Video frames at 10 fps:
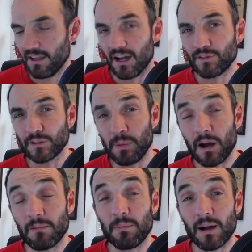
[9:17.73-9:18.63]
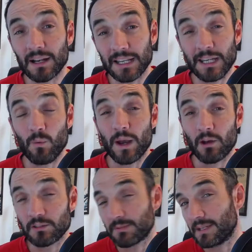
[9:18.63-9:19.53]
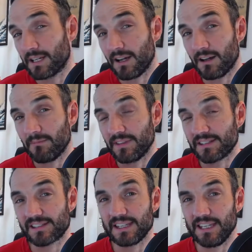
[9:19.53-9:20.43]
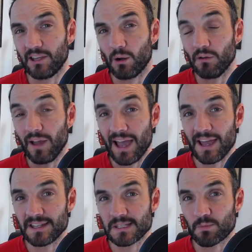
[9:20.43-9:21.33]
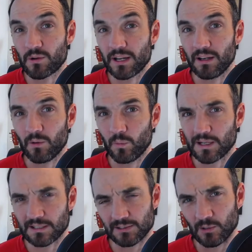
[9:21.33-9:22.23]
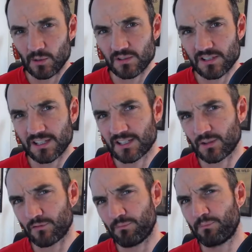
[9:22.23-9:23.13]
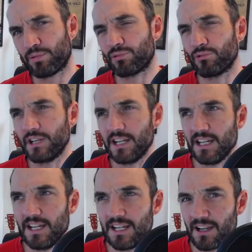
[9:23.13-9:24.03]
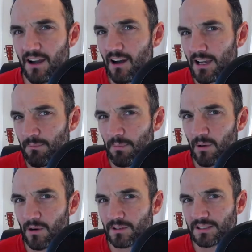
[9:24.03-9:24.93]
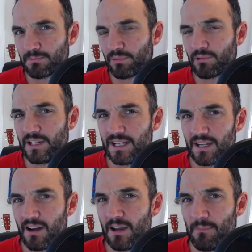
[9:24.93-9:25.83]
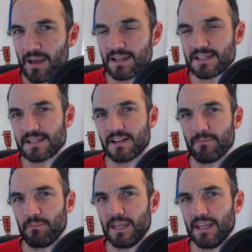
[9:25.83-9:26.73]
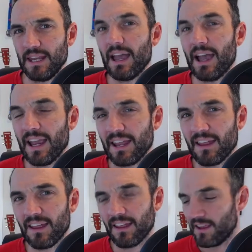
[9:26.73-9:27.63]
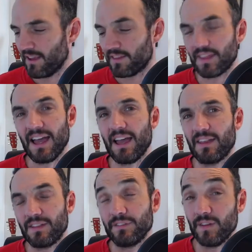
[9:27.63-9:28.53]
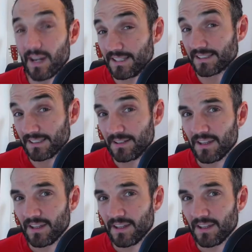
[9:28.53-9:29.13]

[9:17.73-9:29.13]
After Palm Pilot, he went on to become the CEO of Handspring, which launched a sort of pre-iPod, pre-iPad type PDA, the Visor.